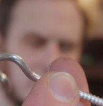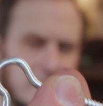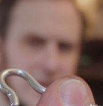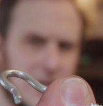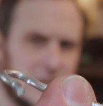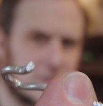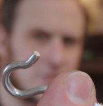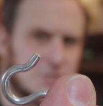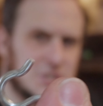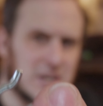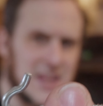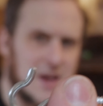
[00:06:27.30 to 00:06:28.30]
they
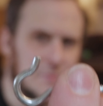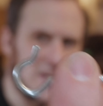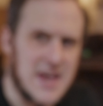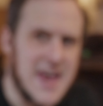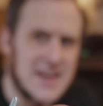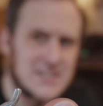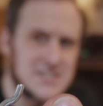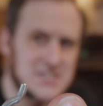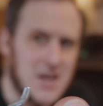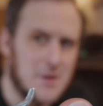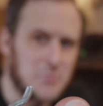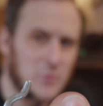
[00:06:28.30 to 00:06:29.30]
should allow me to hang these
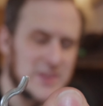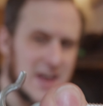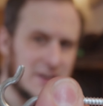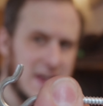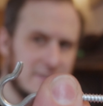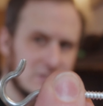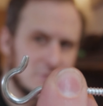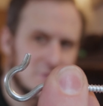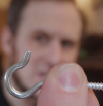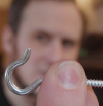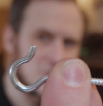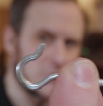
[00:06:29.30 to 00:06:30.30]
up without having to
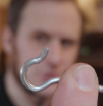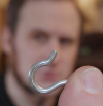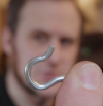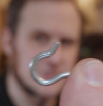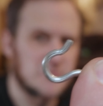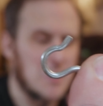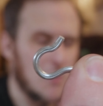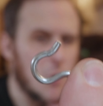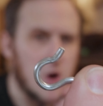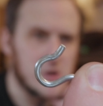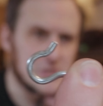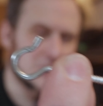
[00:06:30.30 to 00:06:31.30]
be too intrusive to my
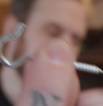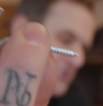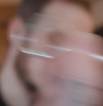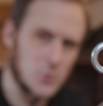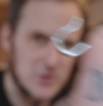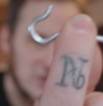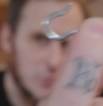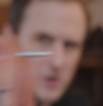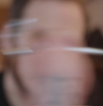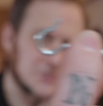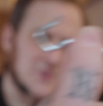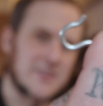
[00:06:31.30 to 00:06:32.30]
walls and screw into the
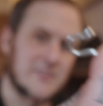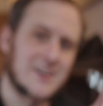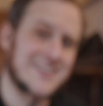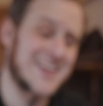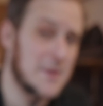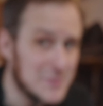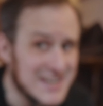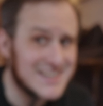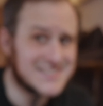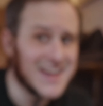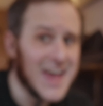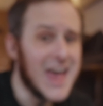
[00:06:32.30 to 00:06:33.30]
walls or anything like that,
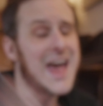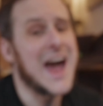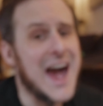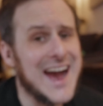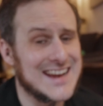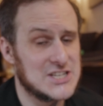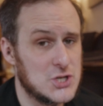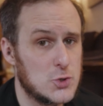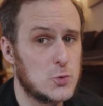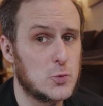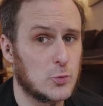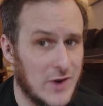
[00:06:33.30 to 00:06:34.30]
because I
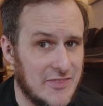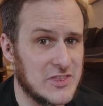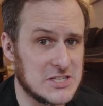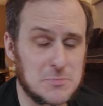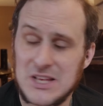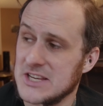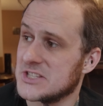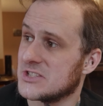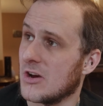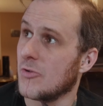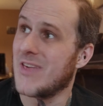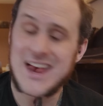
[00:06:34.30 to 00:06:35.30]
do rent this place.
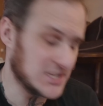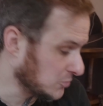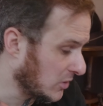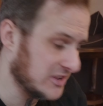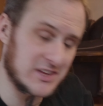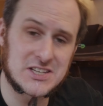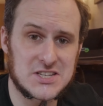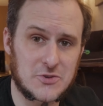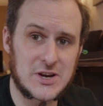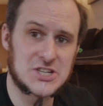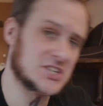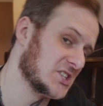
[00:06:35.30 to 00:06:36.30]
So that is one of the
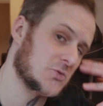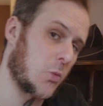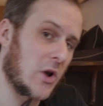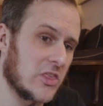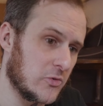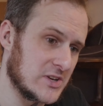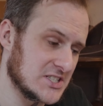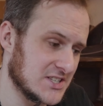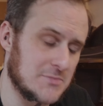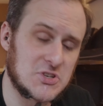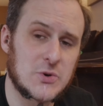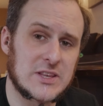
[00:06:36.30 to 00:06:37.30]
considerations. It's one of the reasons
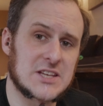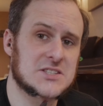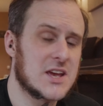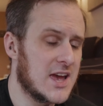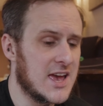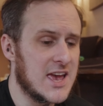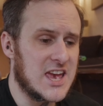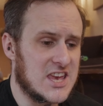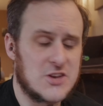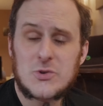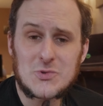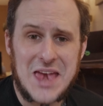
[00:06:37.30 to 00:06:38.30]
I'm doing this.
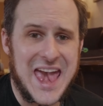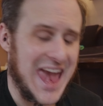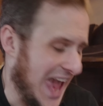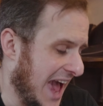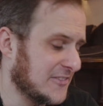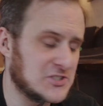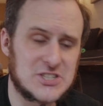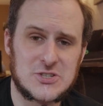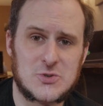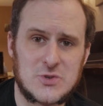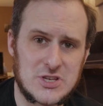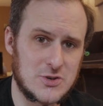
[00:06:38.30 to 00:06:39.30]
You don't have
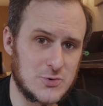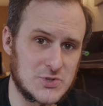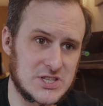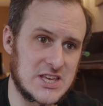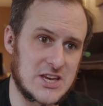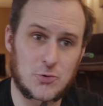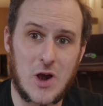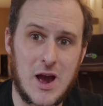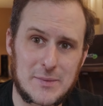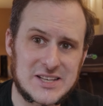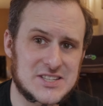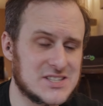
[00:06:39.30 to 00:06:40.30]
to use the
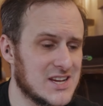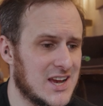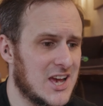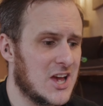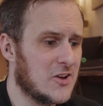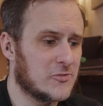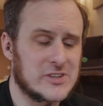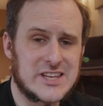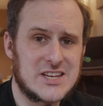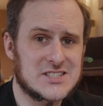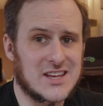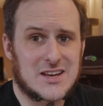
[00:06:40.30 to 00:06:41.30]
grommets for
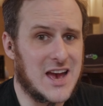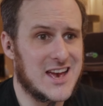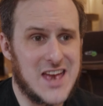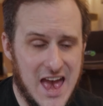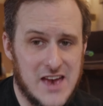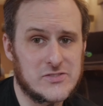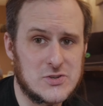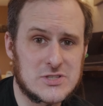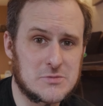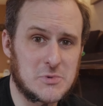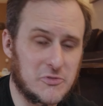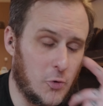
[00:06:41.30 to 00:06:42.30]
these. Like, I have used
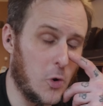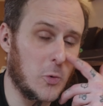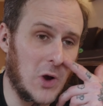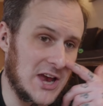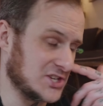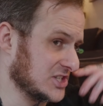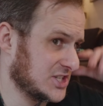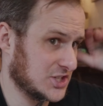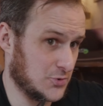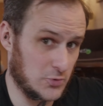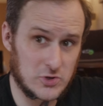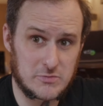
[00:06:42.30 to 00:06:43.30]
them before where I just
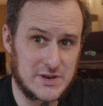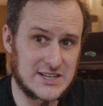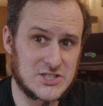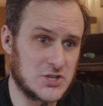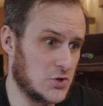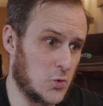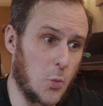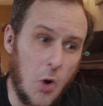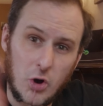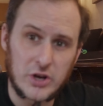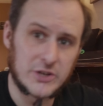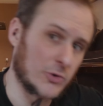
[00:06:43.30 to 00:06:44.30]
screw them into
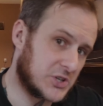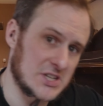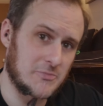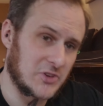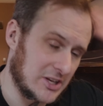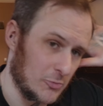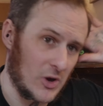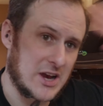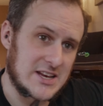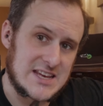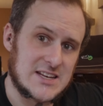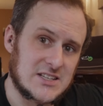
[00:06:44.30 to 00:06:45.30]
wood or something where I
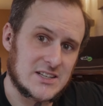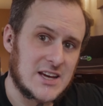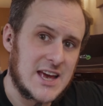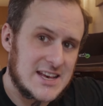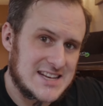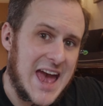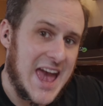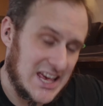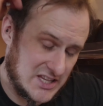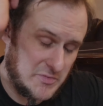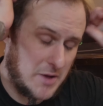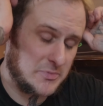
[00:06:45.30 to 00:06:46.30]
need to, to
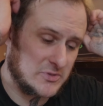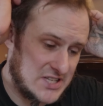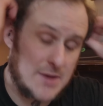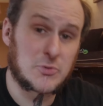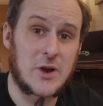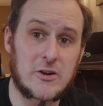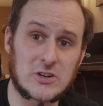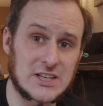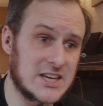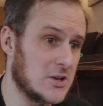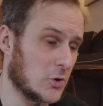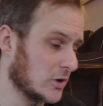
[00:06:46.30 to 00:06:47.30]
hang them up
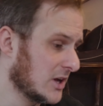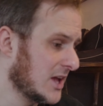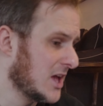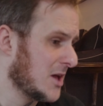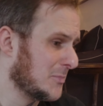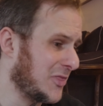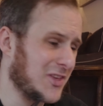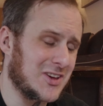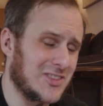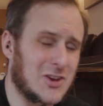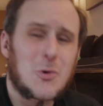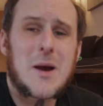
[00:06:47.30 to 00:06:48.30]
temporarily, or, but the,
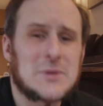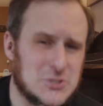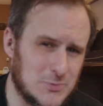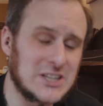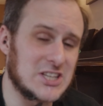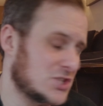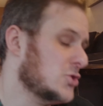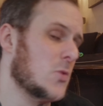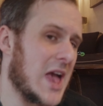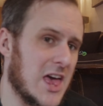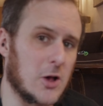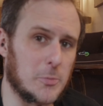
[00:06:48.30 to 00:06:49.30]
the grommets really do
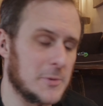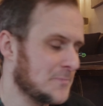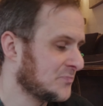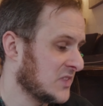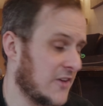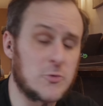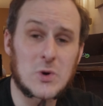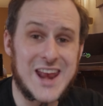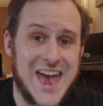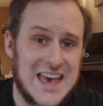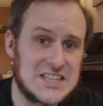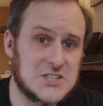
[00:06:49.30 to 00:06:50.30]
help. If you want
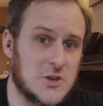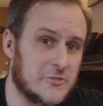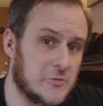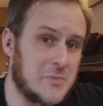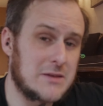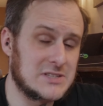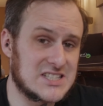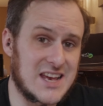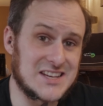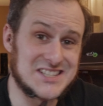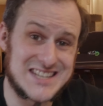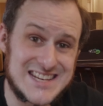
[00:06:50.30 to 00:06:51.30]
to hang these off of maybe say
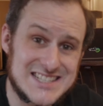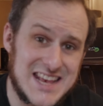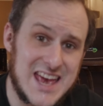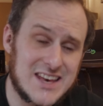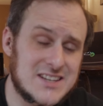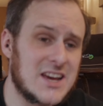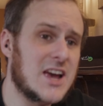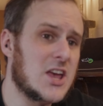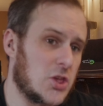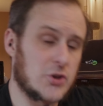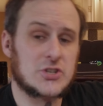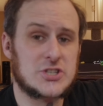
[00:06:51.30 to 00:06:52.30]
a C-stand,
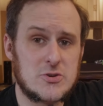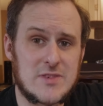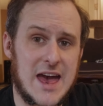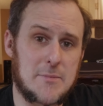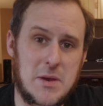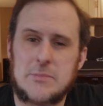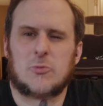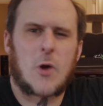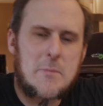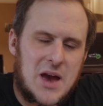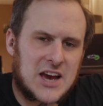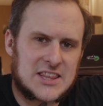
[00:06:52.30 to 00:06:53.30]
you could do that, maybe
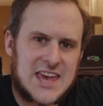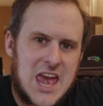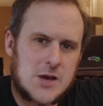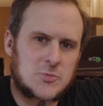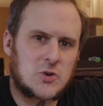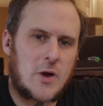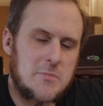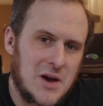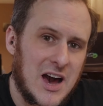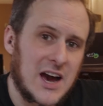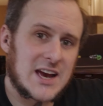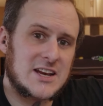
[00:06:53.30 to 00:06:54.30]
right behind the camera, right
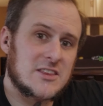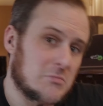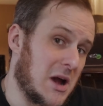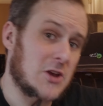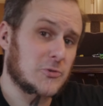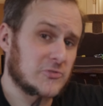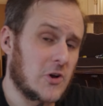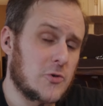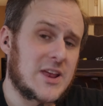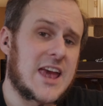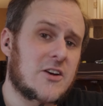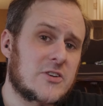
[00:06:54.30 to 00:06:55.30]
behind the
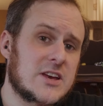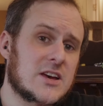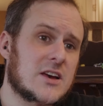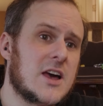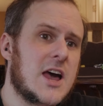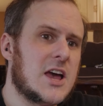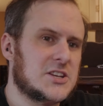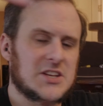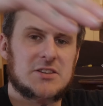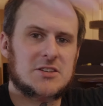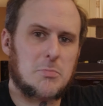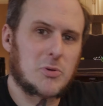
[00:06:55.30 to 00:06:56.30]
microphone area to,
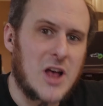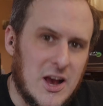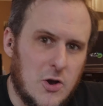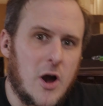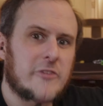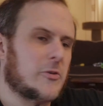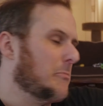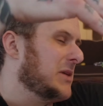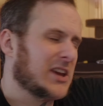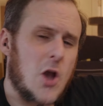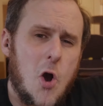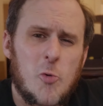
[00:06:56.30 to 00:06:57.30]
to block off a
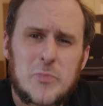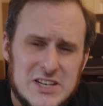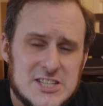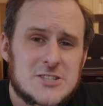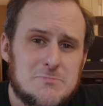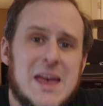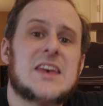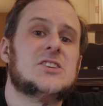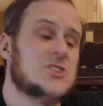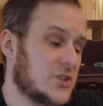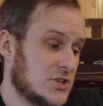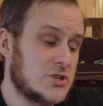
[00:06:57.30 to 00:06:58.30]
big open
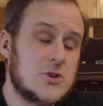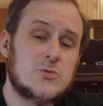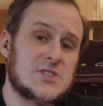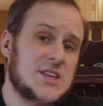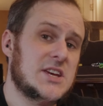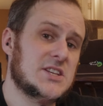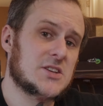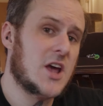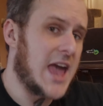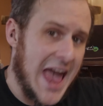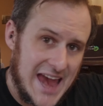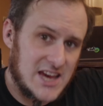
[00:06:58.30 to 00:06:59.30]
space. You could use these
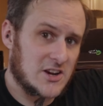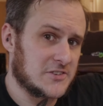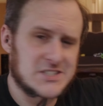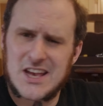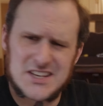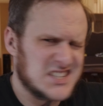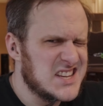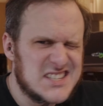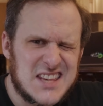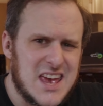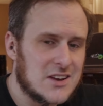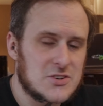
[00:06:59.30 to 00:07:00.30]
hanging off say a
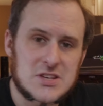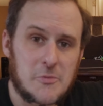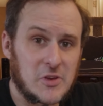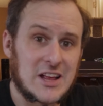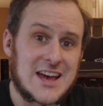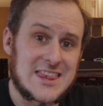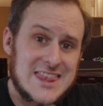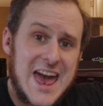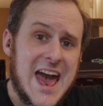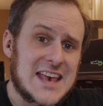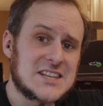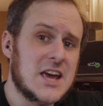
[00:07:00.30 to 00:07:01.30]
C-stand or something like
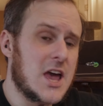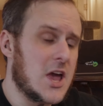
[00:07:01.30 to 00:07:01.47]
that,